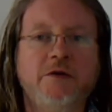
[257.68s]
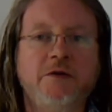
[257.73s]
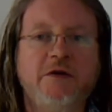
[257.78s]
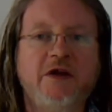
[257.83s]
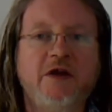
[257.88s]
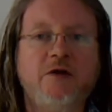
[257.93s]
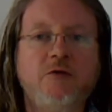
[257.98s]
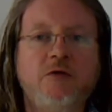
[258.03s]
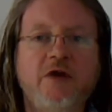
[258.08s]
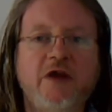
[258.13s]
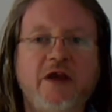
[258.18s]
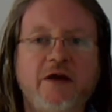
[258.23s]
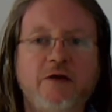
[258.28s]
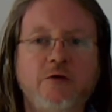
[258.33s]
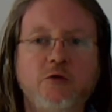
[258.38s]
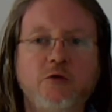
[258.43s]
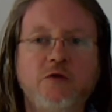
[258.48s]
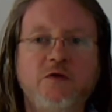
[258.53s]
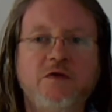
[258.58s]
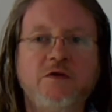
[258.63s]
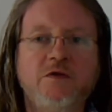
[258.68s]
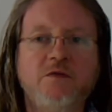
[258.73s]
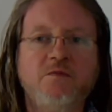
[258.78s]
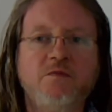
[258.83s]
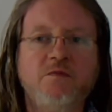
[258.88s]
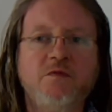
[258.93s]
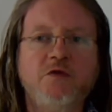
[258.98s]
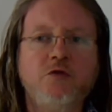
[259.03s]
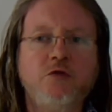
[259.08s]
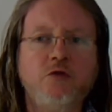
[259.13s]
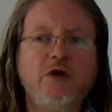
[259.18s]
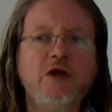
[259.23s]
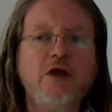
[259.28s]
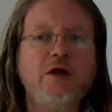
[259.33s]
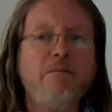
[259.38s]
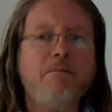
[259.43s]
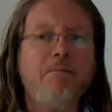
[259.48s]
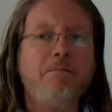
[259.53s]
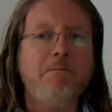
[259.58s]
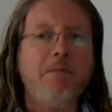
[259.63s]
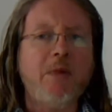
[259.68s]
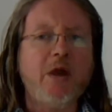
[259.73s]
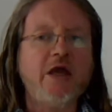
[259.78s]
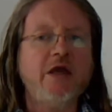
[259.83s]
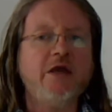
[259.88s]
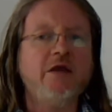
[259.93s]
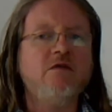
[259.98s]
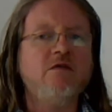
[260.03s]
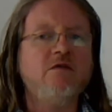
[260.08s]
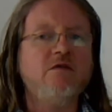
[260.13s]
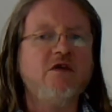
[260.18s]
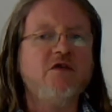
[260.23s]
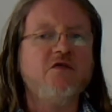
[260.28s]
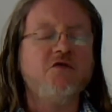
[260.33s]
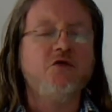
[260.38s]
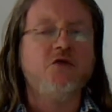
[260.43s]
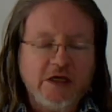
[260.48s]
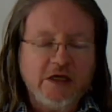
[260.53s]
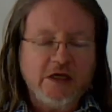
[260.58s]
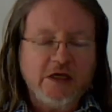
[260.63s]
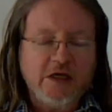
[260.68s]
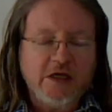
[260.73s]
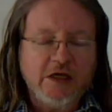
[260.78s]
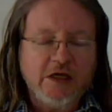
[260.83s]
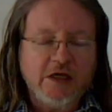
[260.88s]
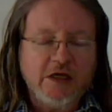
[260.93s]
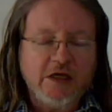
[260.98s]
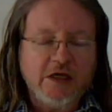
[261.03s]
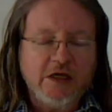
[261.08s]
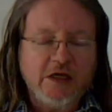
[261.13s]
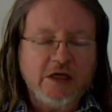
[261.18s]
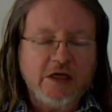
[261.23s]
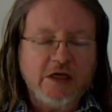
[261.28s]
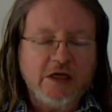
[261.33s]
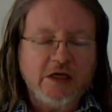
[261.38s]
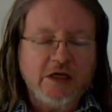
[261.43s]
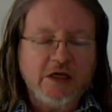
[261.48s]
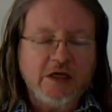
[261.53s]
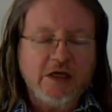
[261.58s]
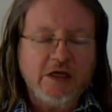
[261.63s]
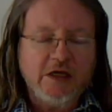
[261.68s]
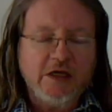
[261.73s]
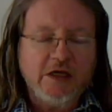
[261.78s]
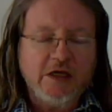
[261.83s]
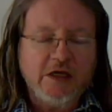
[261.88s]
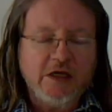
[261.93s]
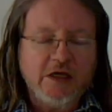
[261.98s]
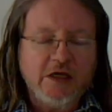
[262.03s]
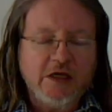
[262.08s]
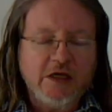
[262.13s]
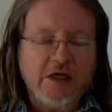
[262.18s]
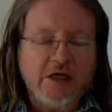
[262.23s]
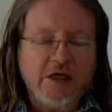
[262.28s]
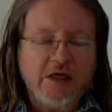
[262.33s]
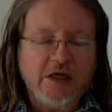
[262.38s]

carry out 3 main different tasks, right?